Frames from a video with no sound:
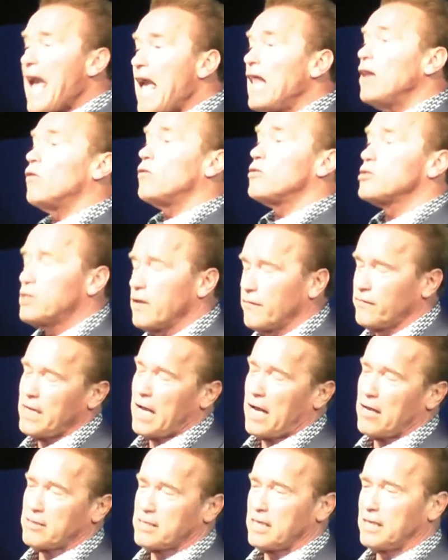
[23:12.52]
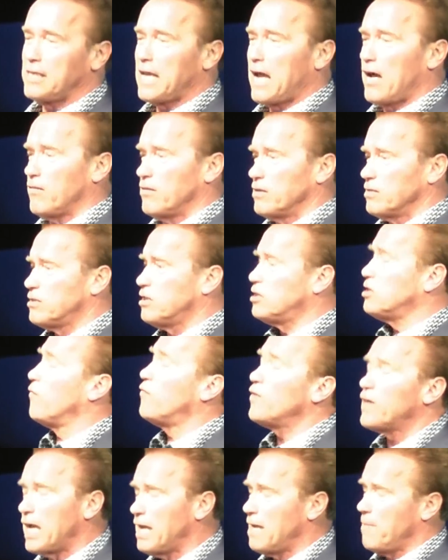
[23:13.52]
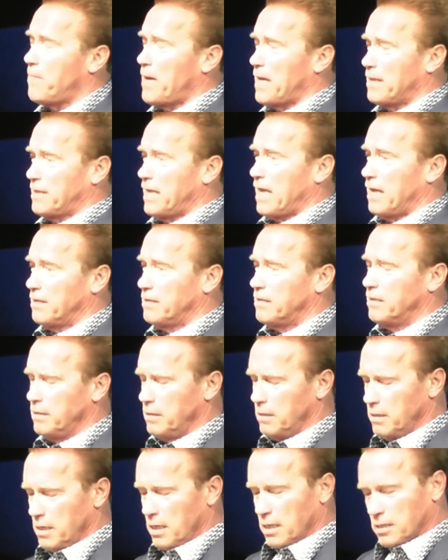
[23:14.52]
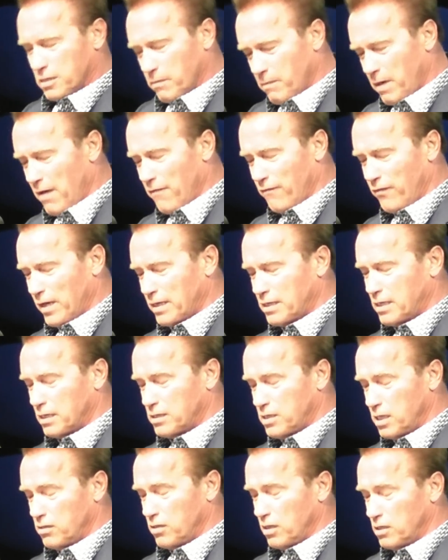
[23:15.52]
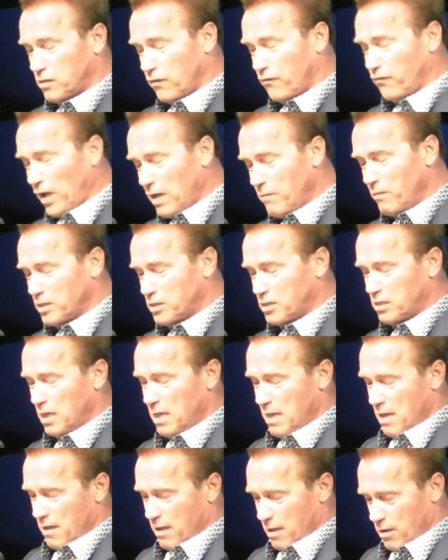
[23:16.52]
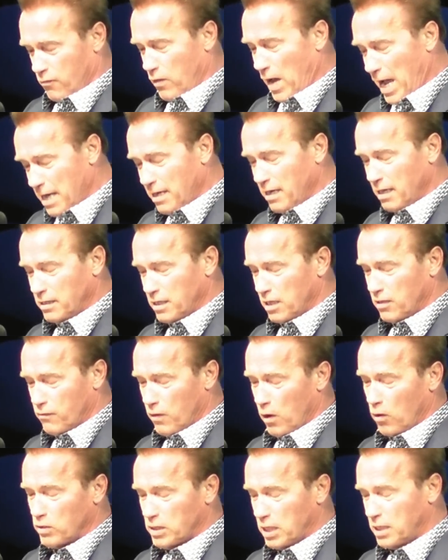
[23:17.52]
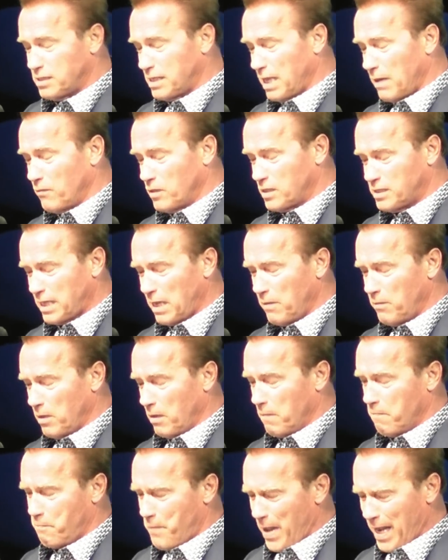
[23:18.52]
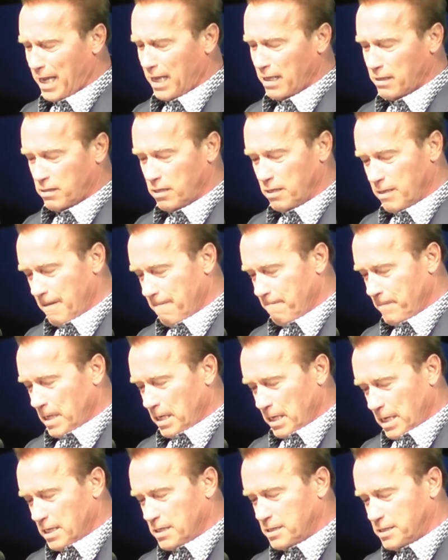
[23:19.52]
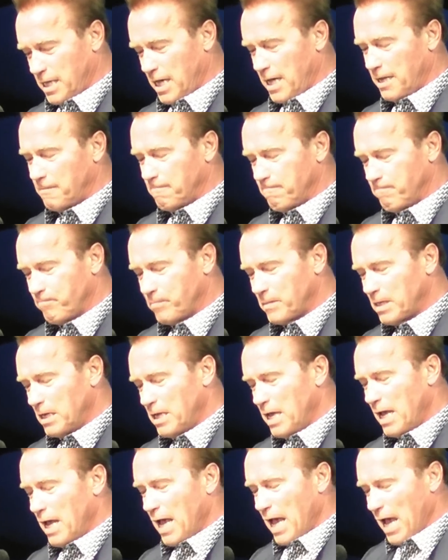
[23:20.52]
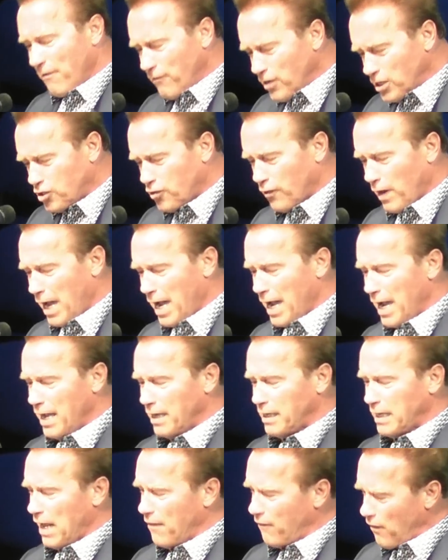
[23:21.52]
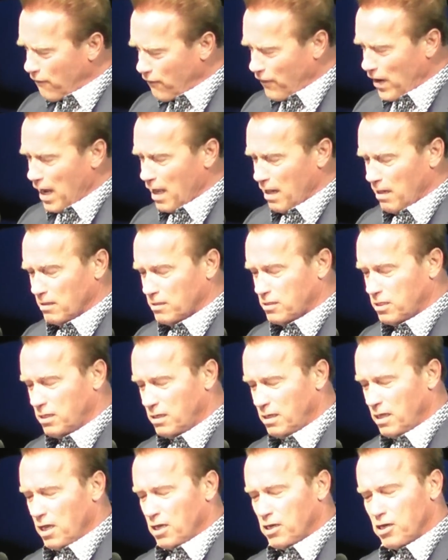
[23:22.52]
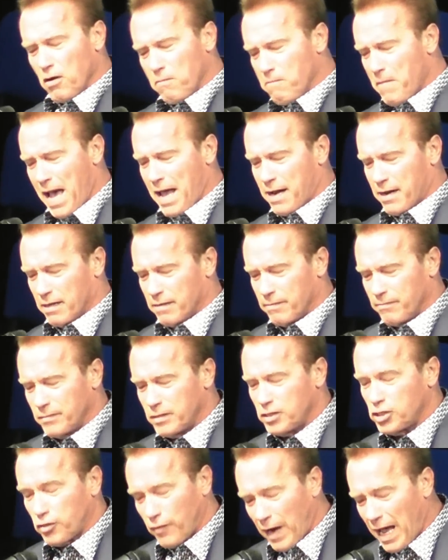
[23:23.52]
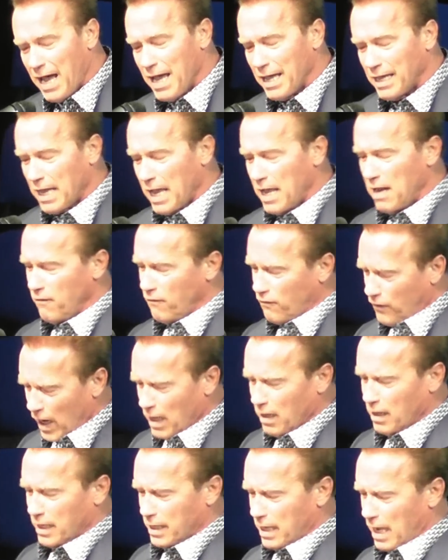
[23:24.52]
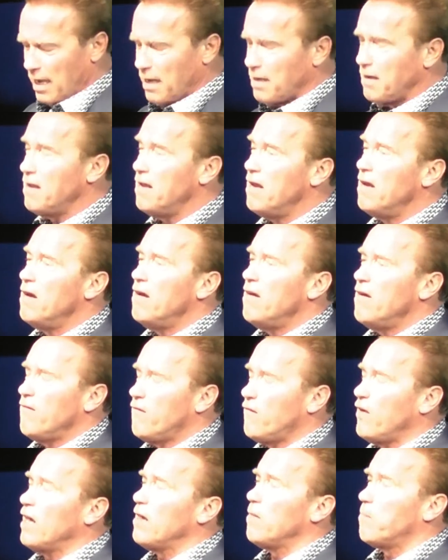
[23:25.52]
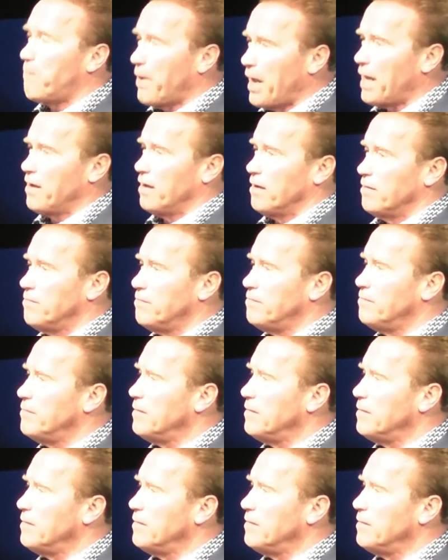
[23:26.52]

and also have the outside doubters. So forget about that. As a matter of fact, there's a famous writer that wrote, his name was Samuel Beckett. He said, ever tried, ever failed, no matter. Try again, fail better.